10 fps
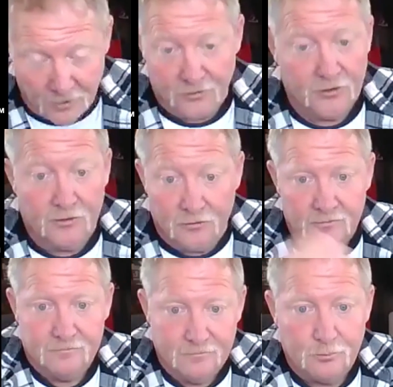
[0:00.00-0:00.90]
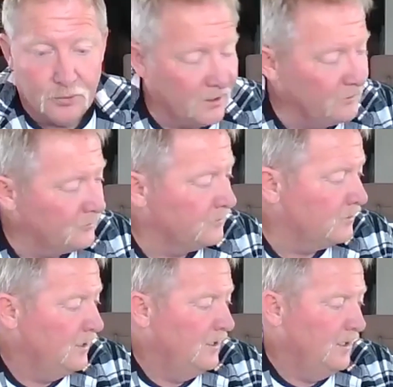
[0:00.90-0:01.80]
the different places,
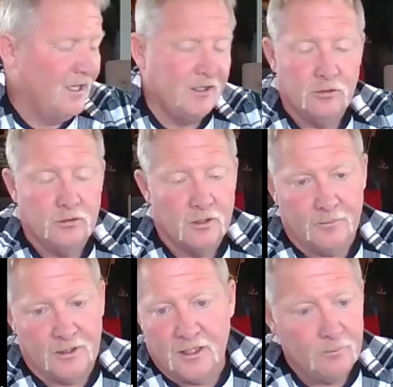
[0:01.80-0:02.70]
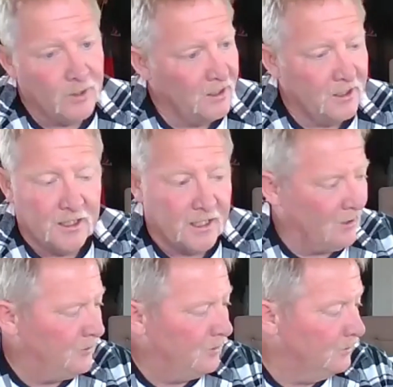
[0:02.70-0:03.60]
and you can, I mean, anybody can get out
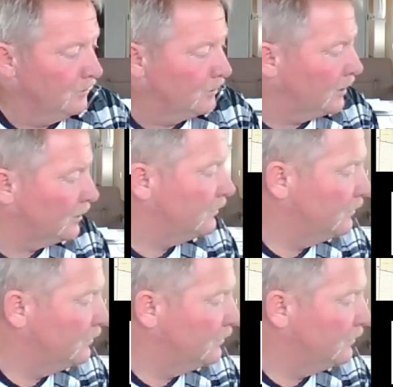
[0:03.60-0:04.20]
there and look at